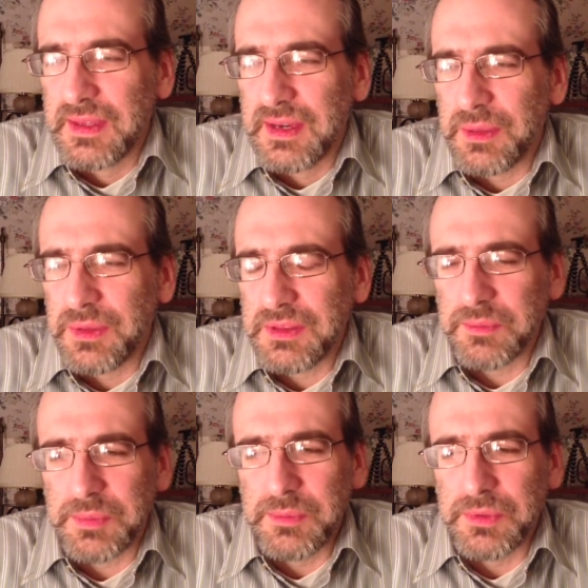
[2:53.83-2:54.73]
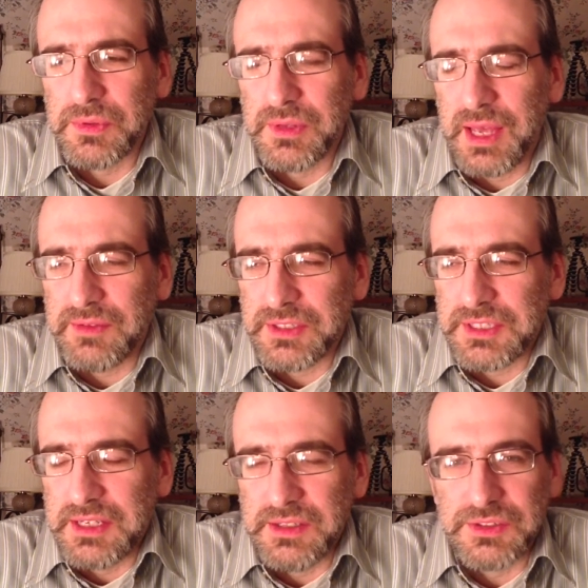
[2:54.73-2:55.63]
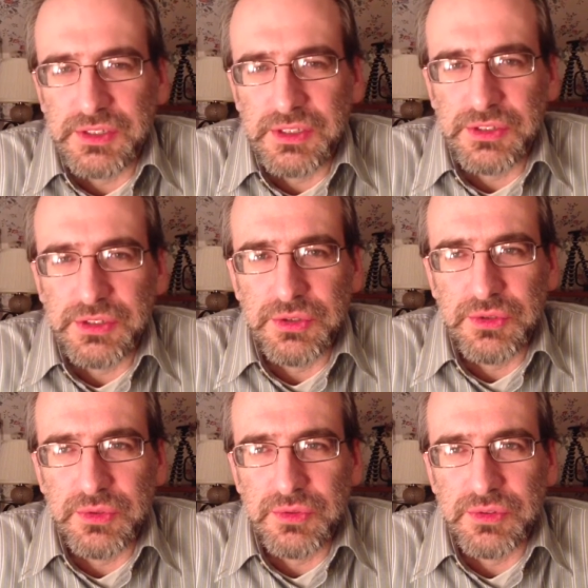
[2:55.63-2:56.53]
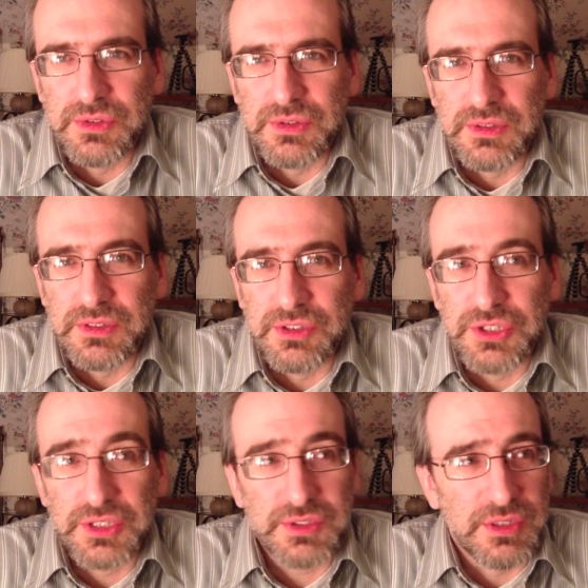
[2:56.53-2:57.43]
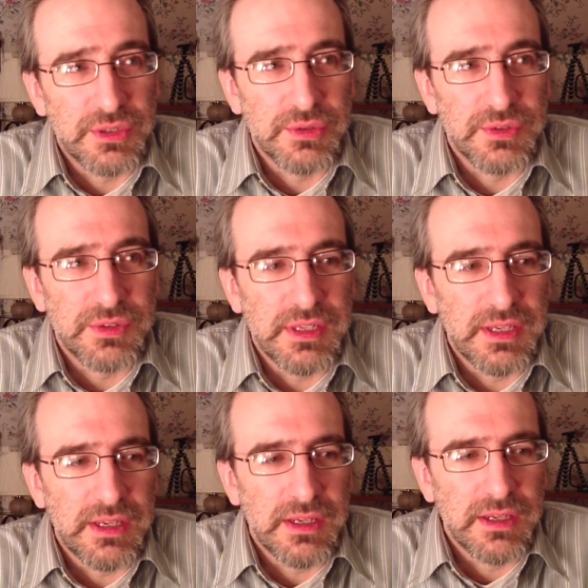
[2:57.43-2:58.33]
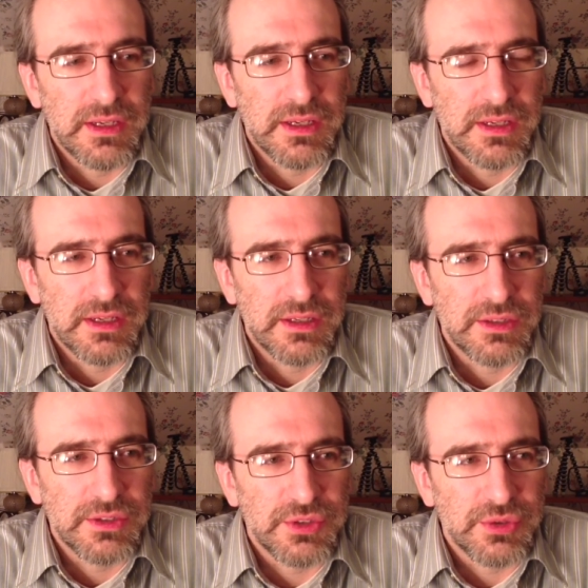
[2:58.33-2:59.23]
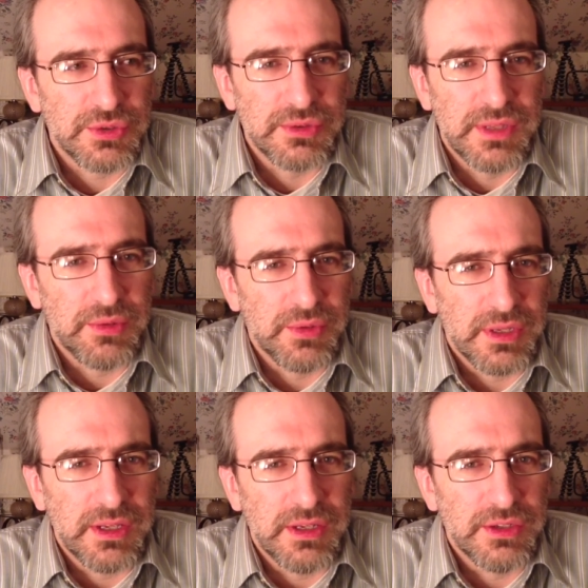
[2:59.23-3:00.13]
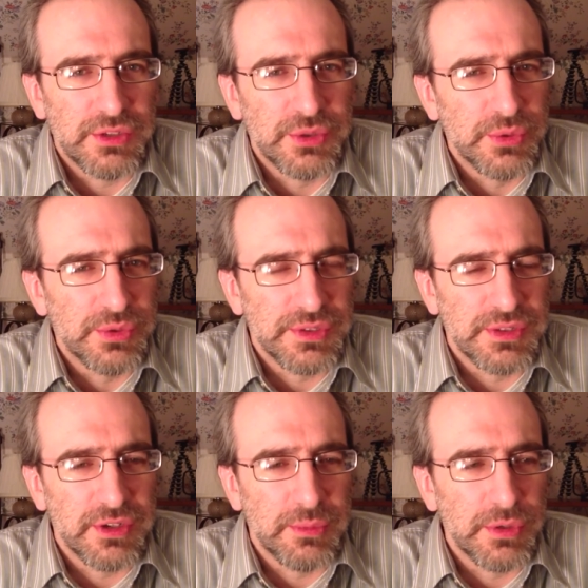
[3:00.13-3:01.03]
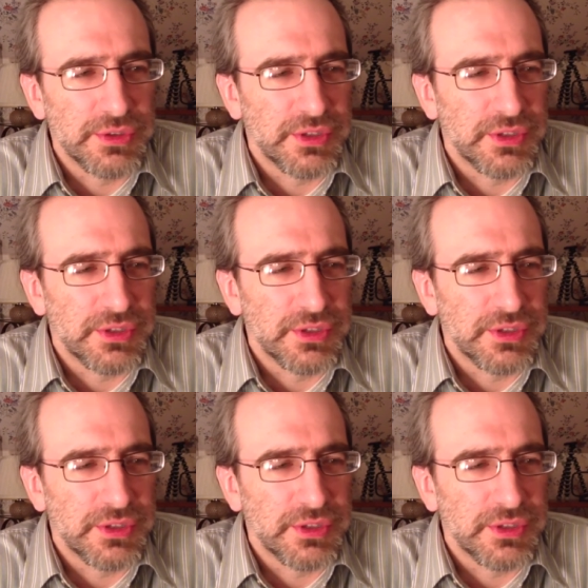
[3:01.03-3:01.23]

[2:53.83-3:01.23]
I think that people have a tendency to just use the social networking tools that they're most